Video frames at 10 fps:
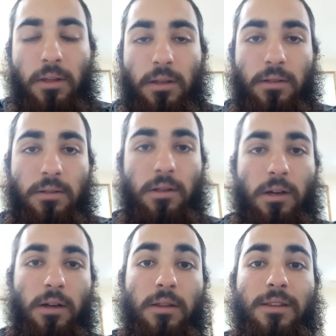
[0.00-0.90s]
is
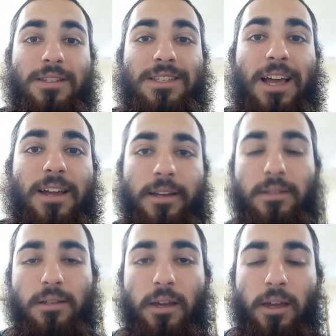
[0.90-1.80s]
the
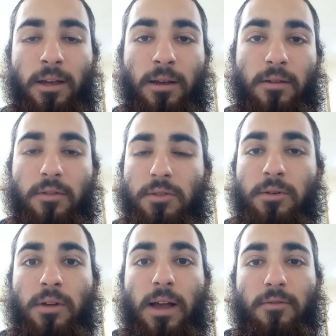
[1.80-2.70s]
second king of
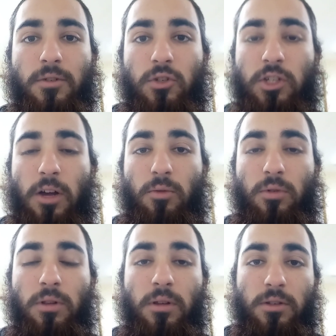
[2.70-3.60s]
Israel after
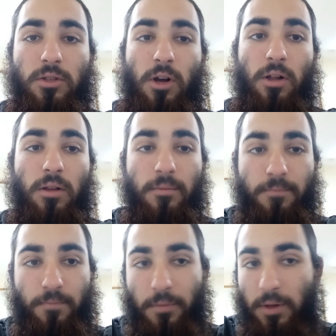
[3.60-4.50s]
Saul,
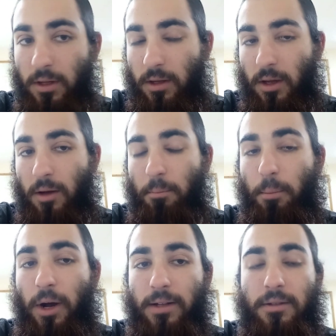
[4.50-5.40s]

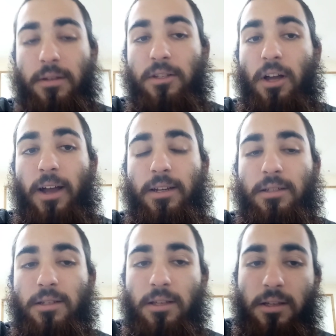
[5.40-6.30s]
but the
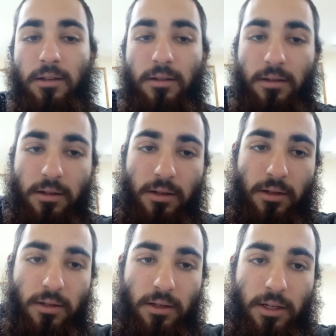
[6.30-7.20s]
dynasty
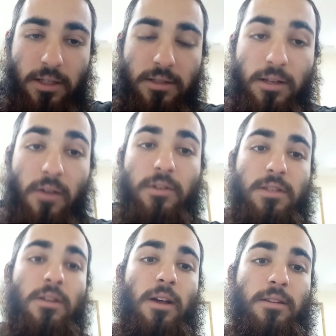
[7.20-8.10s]
is David's
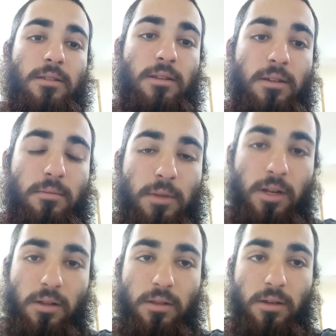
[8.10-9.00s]
dynasty,
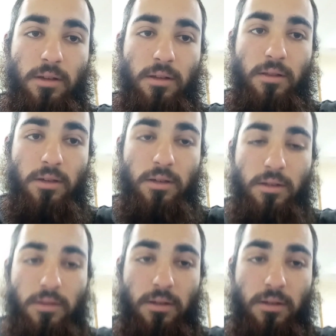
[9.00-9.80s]
meaning the